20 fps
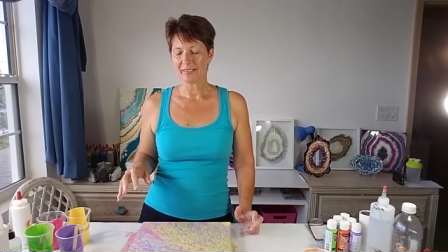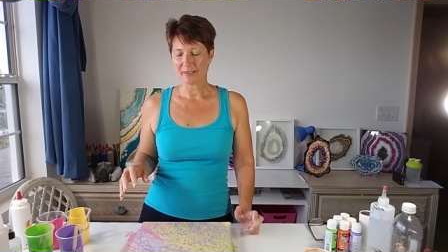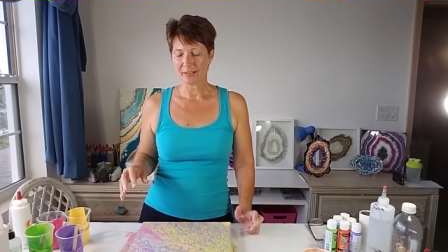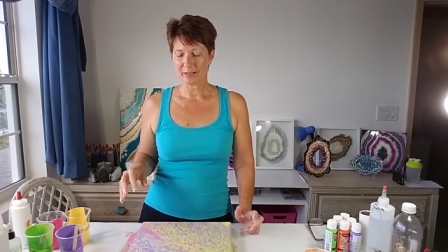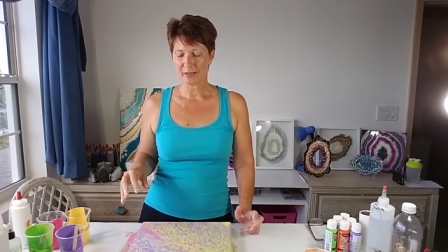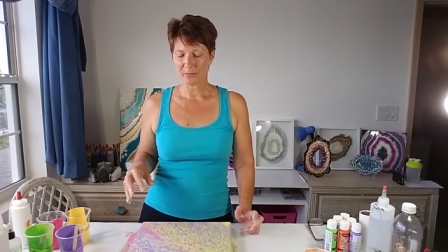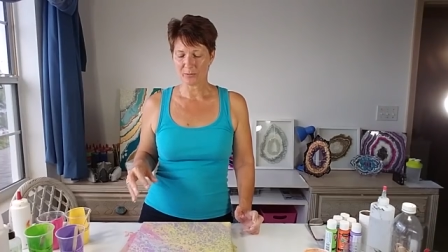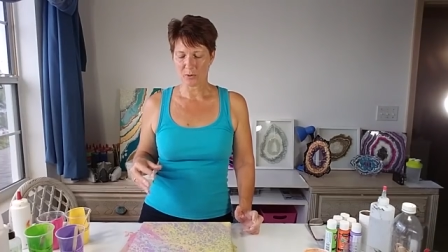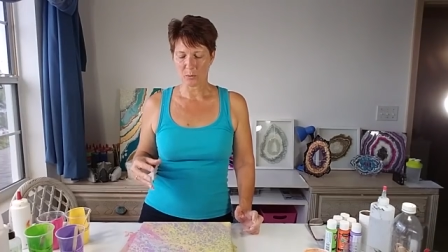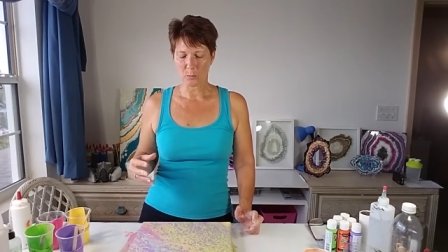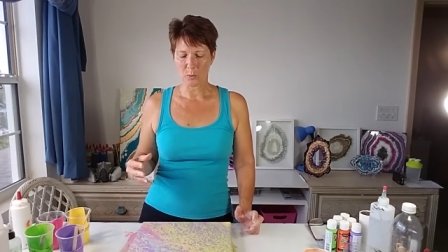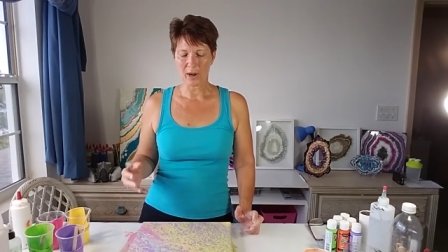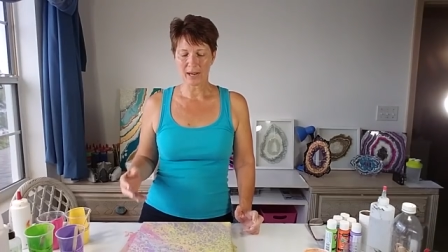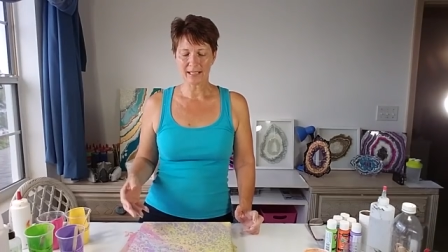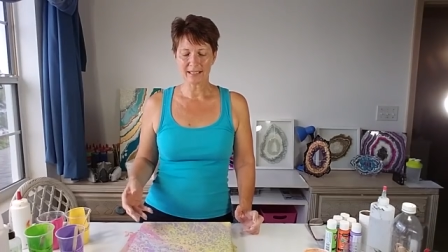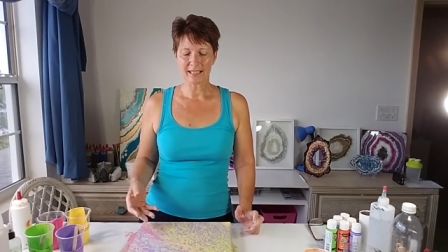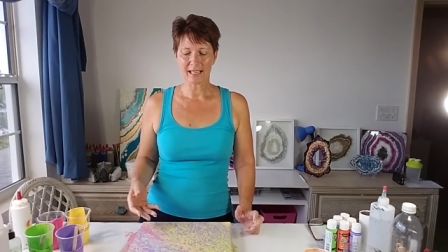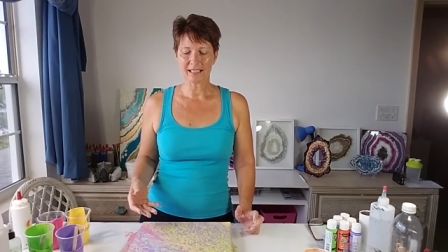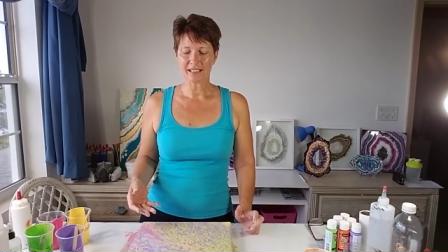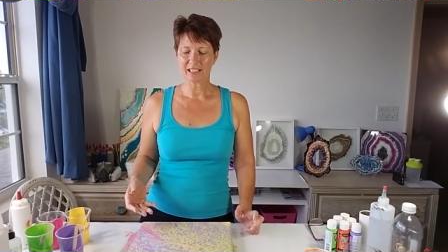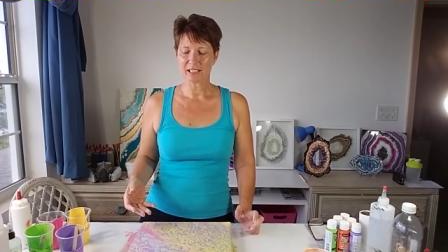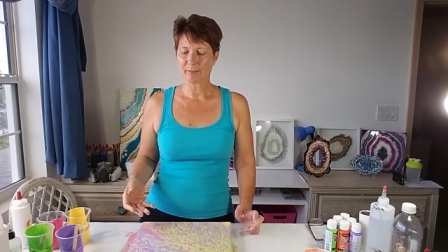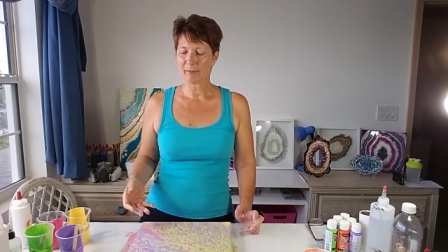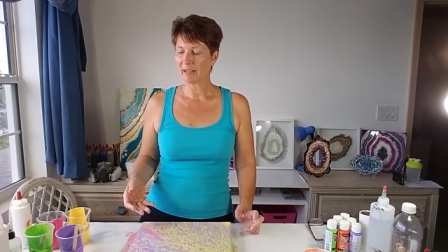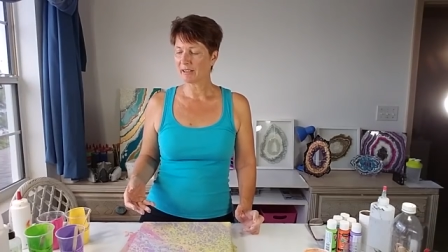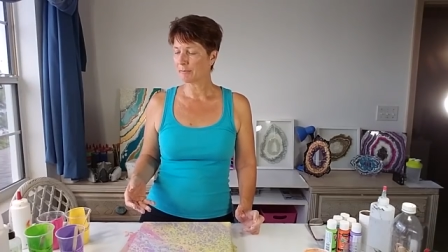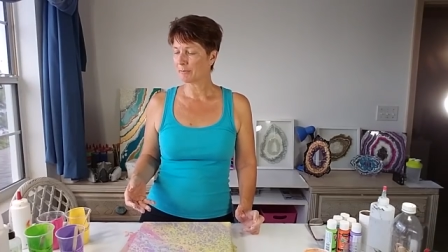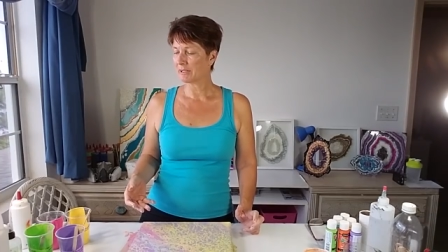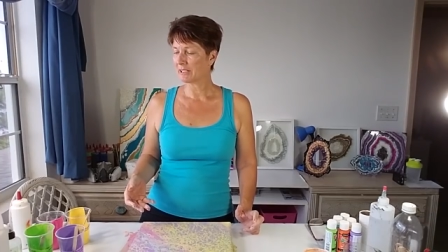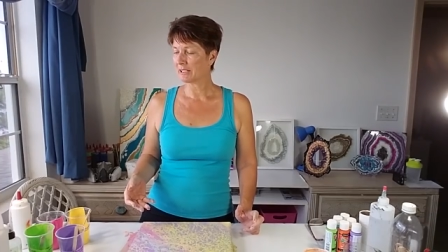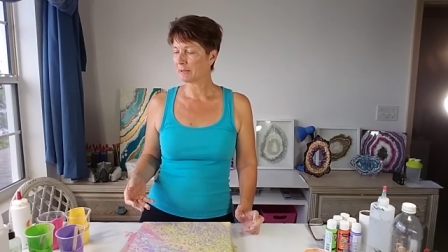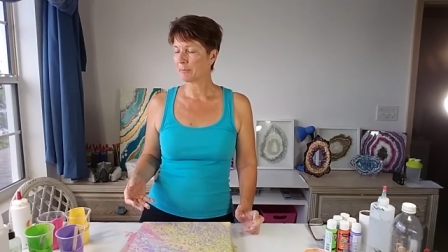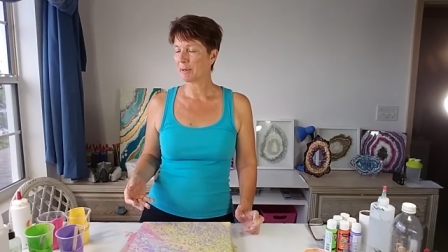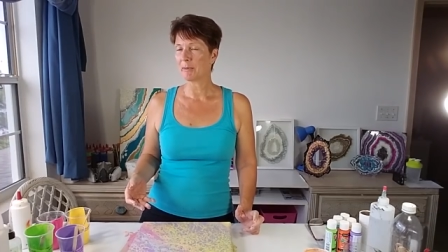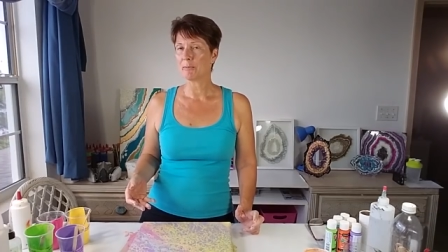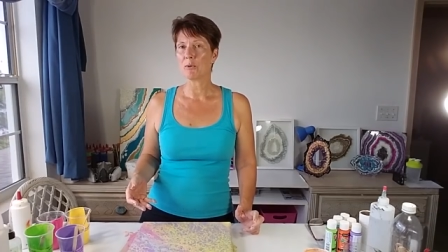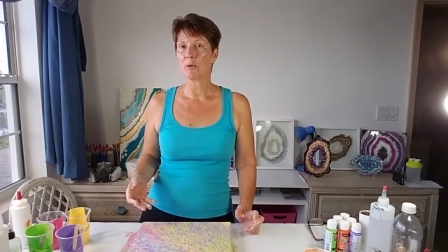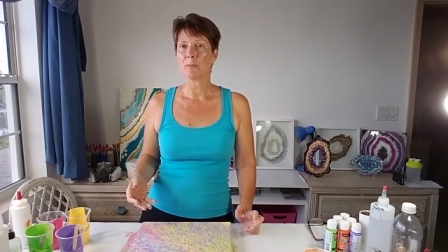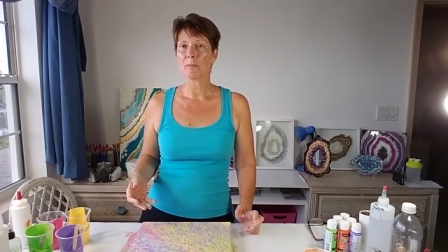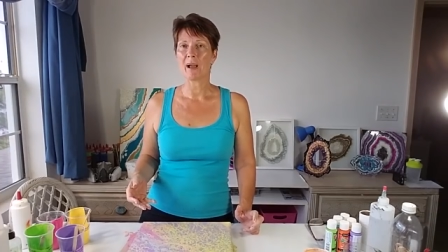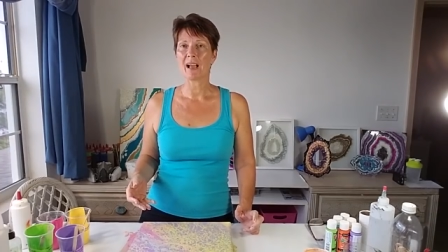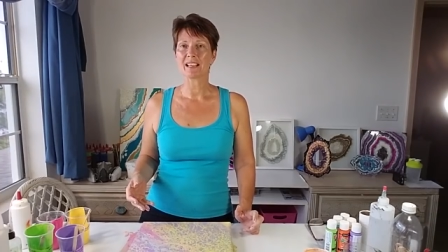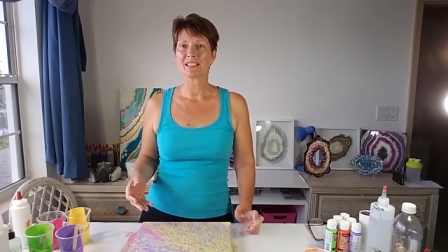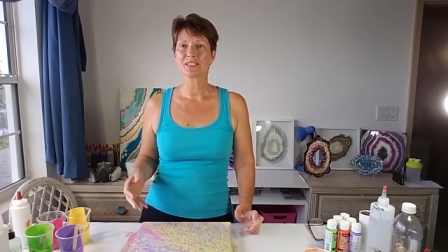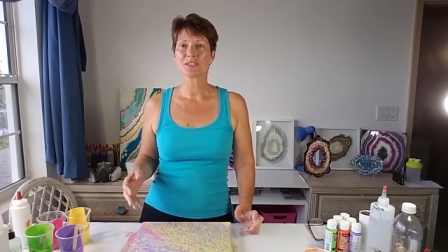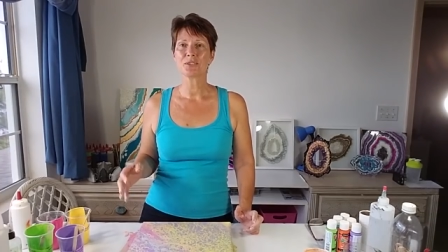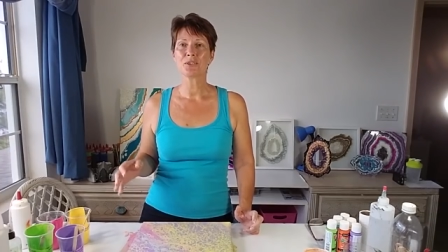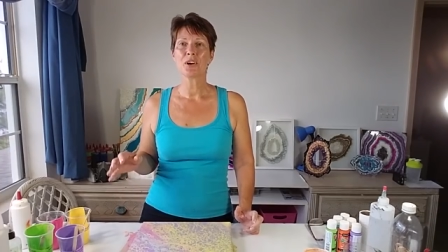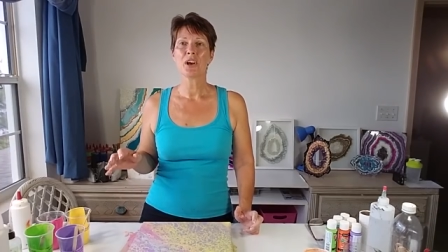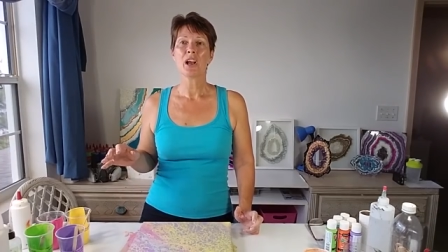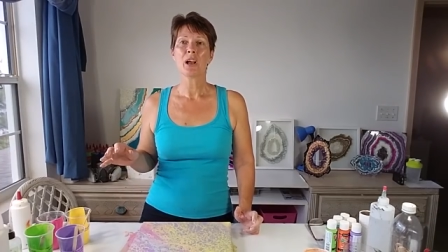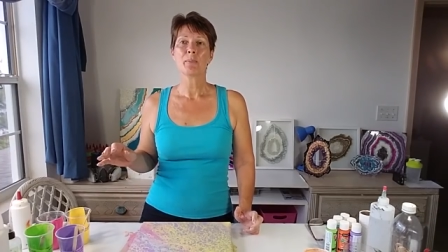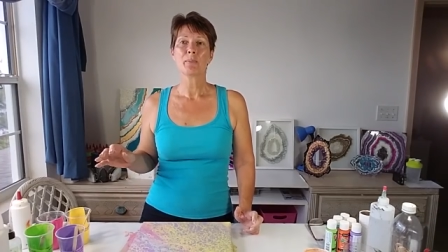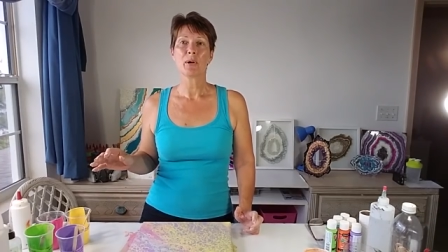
The, the white tends to make them a little bit more pastel,